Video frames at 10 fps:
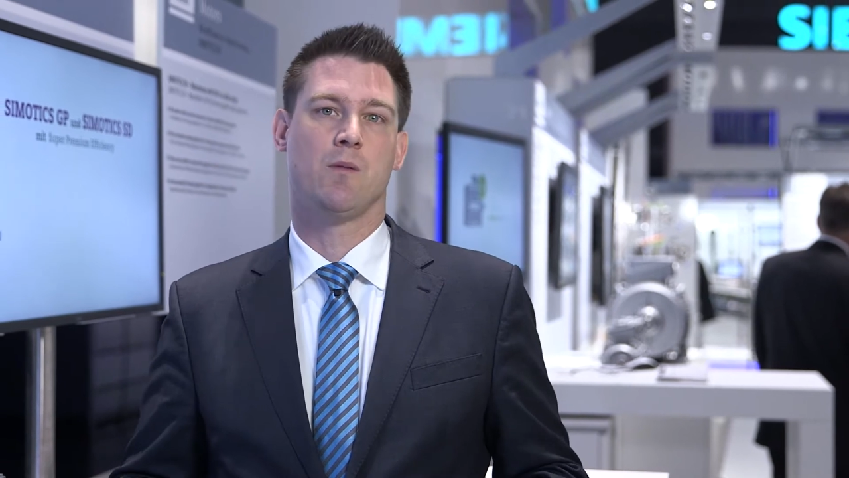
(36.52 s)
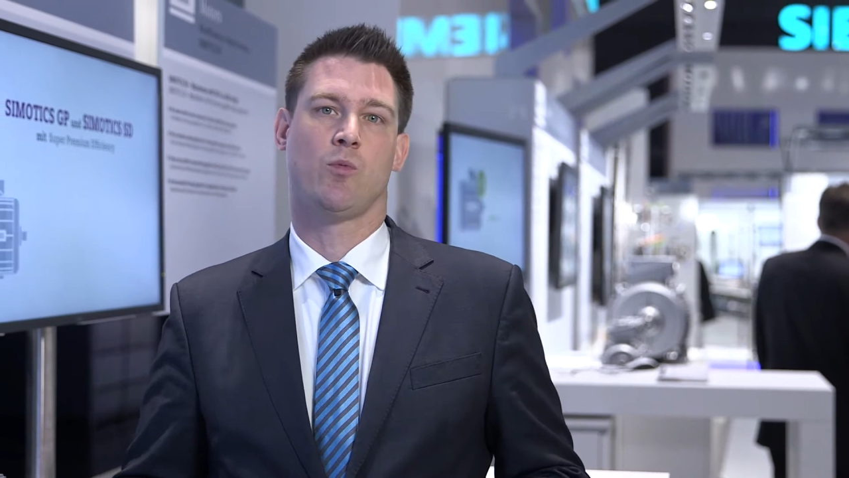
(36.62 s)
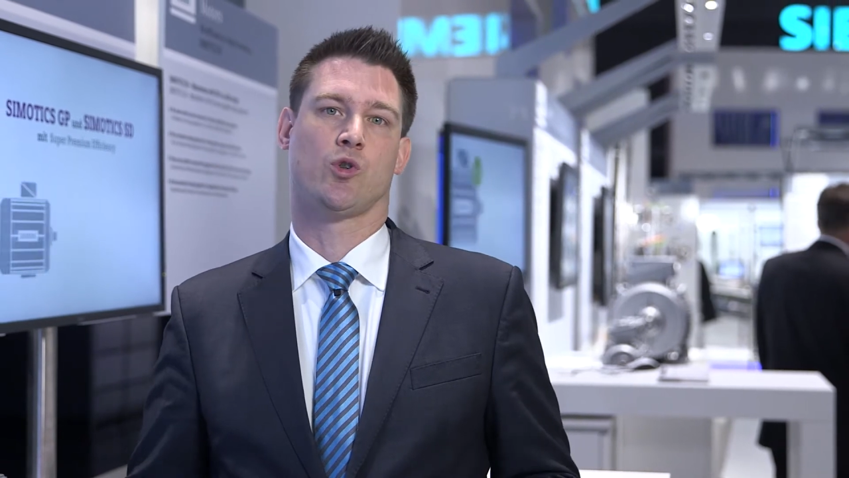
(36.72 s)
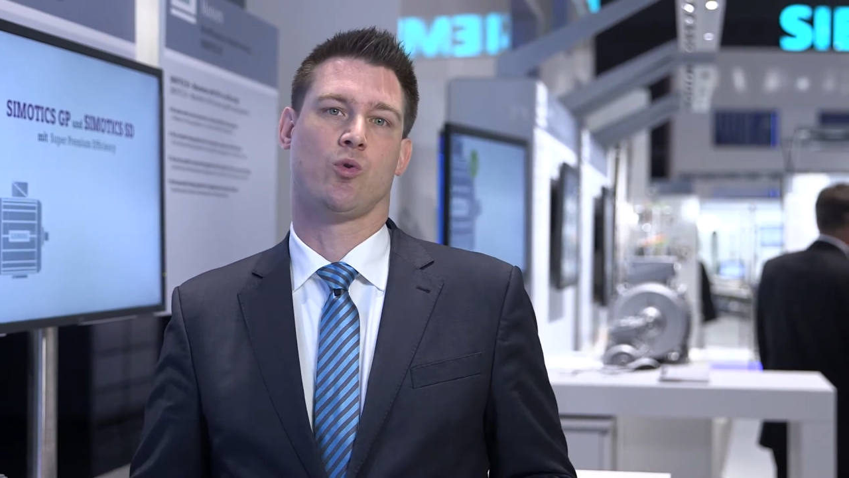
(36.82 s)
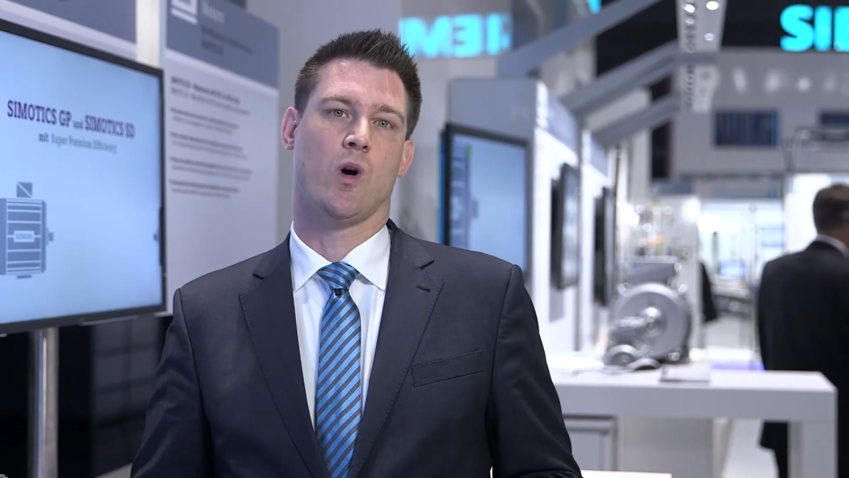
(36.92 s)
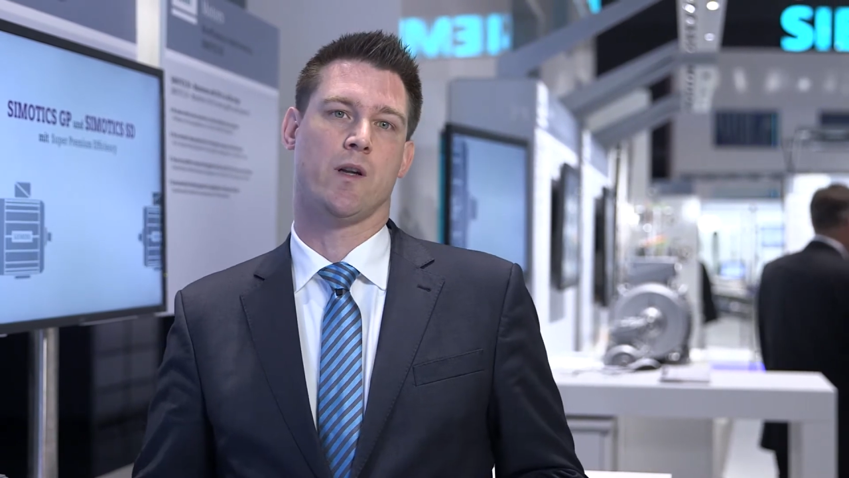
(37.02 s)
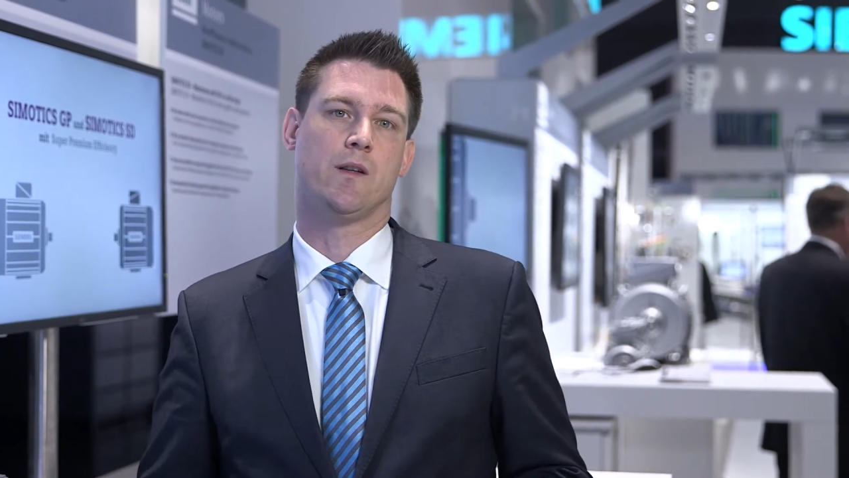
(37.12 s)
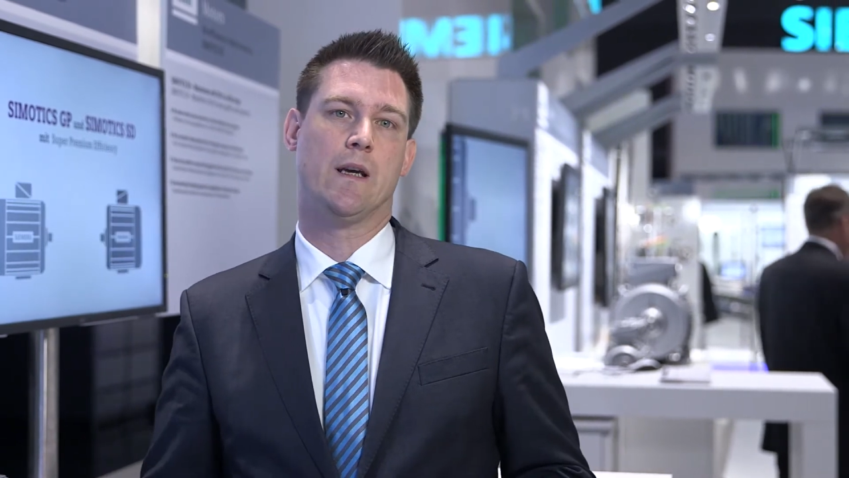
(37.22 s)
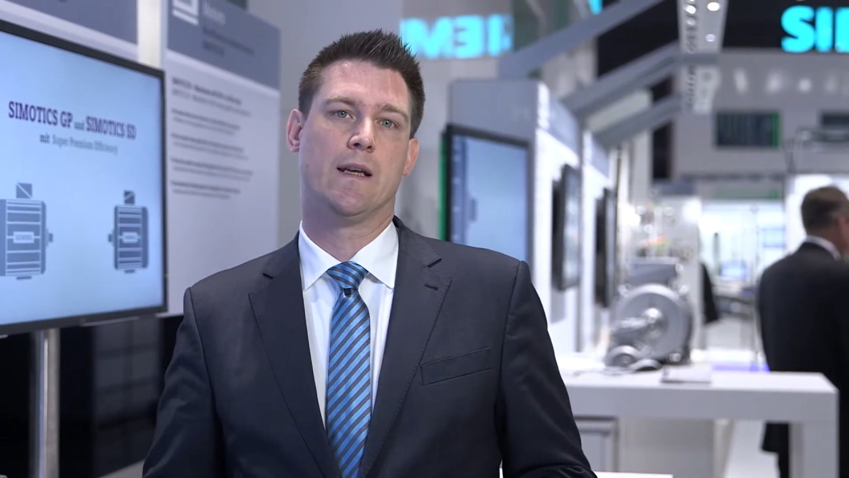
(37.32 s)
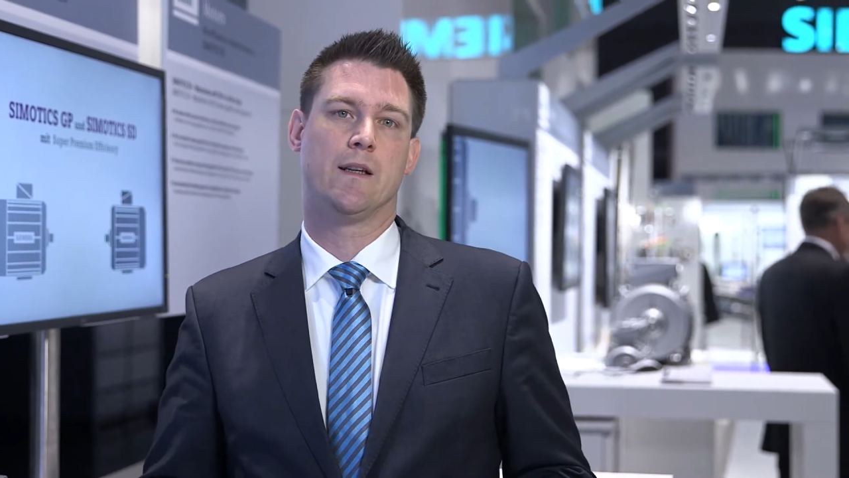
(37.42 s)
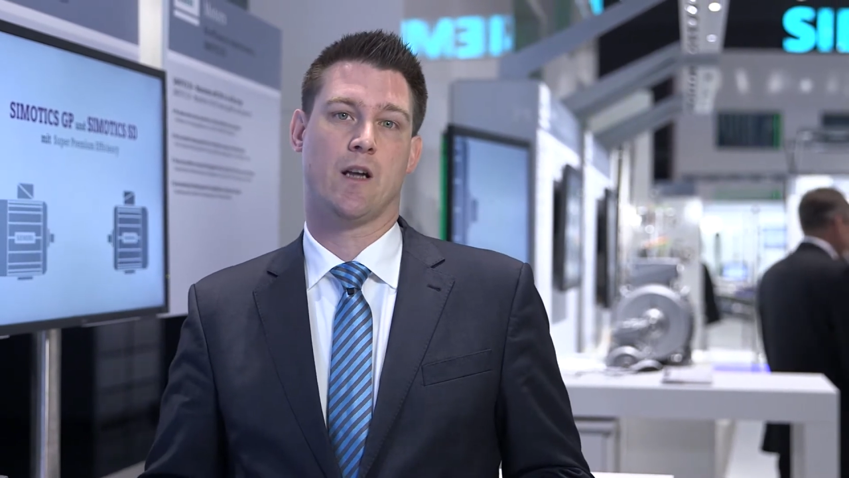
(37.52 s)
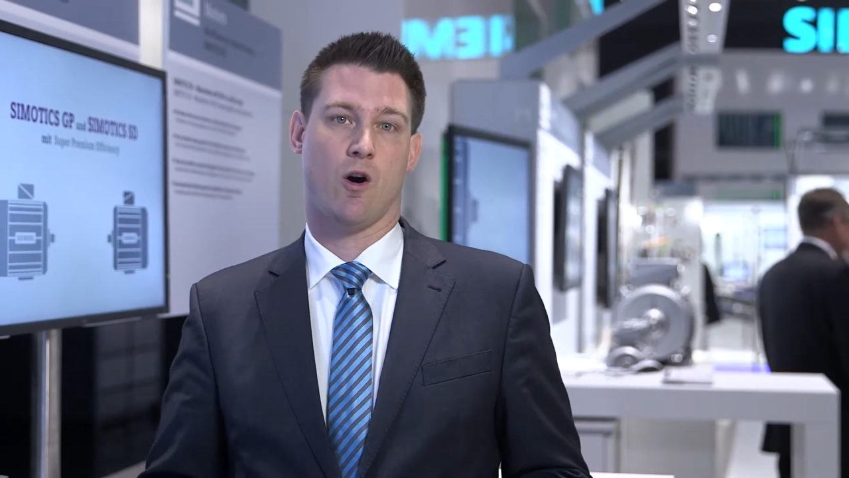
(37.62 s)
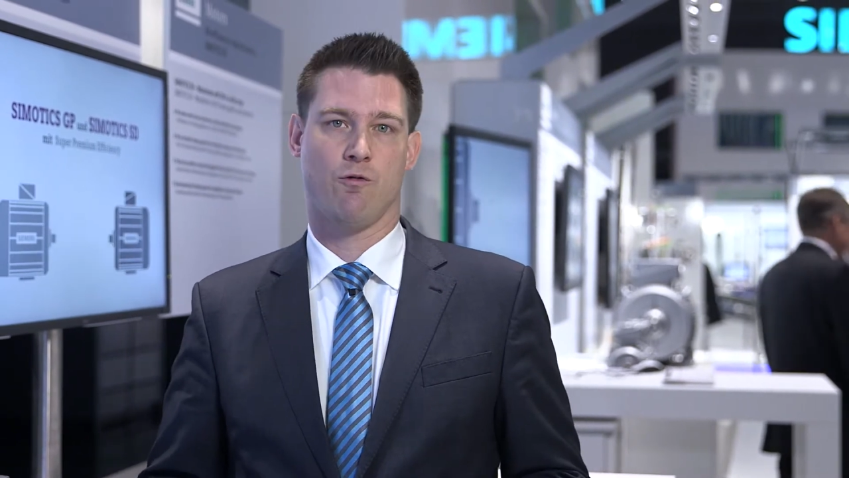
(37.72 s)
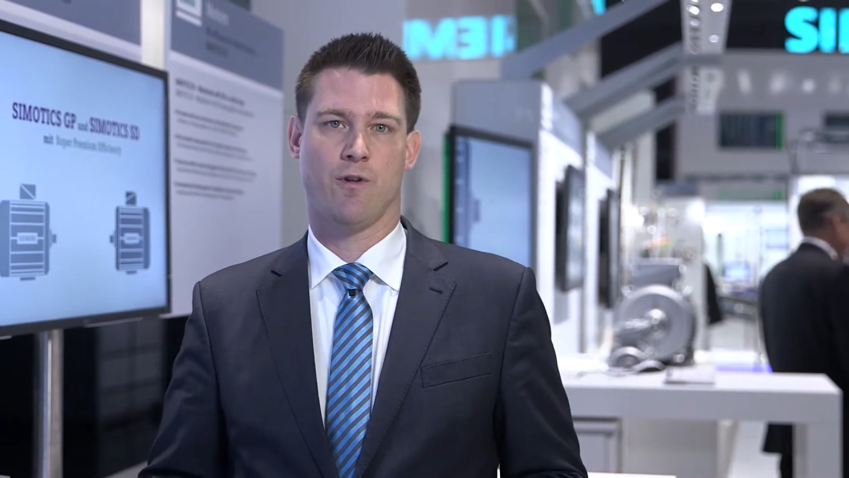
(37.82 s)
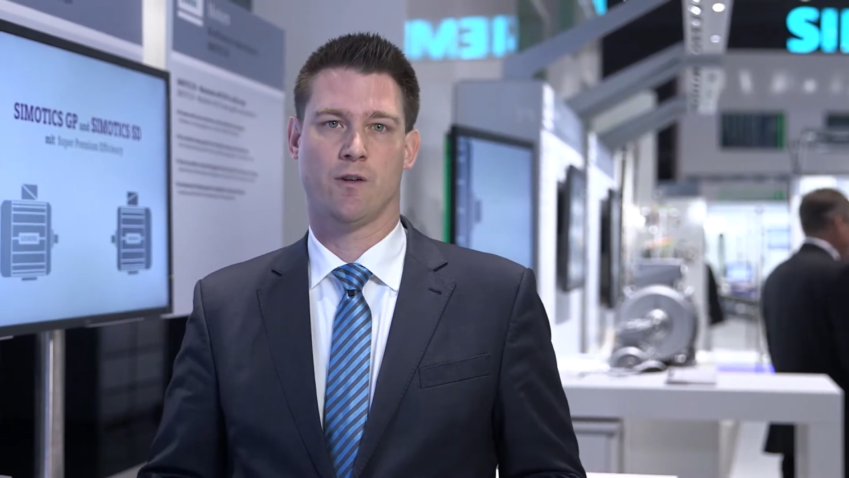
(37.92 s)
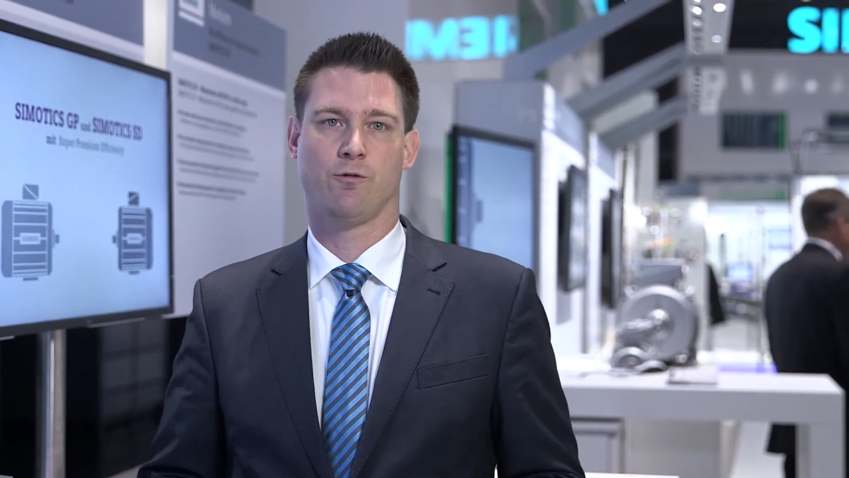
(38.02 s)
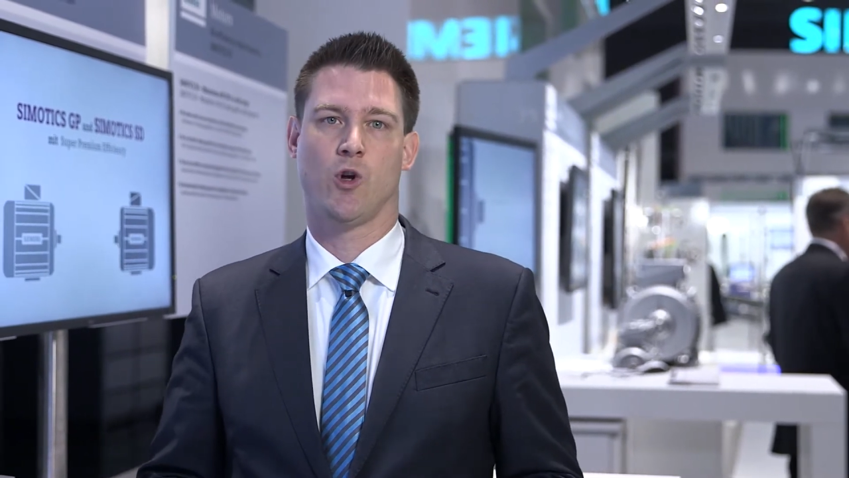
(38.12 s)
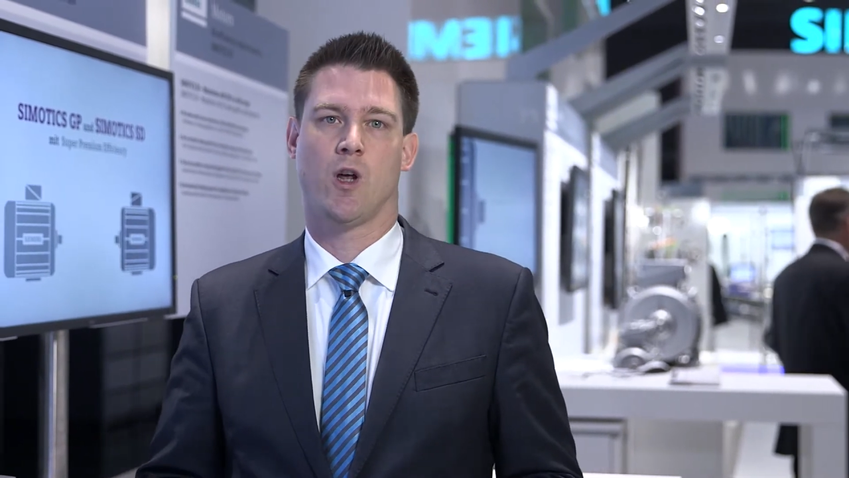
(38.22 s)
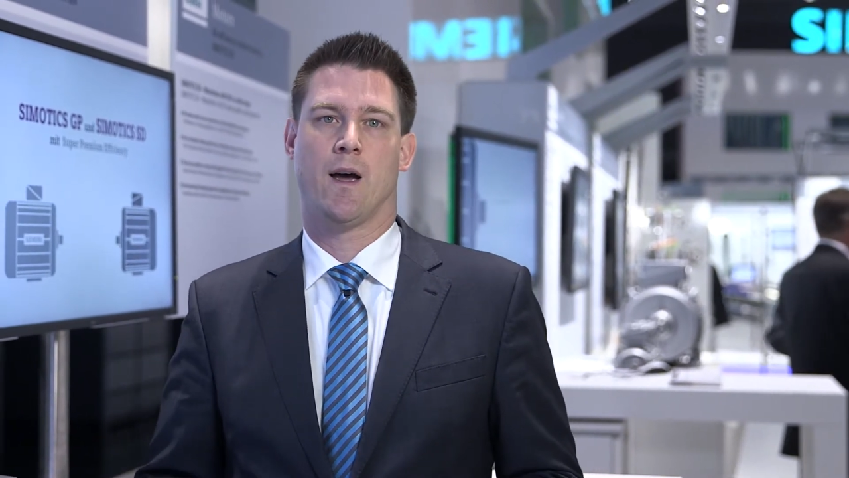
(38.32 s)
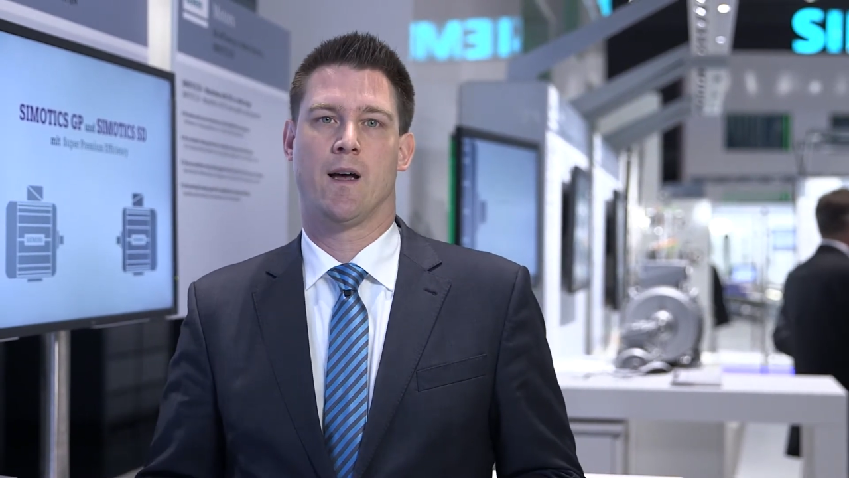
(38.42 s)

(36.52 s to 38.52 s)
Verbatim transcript: exceeds the initial purchase price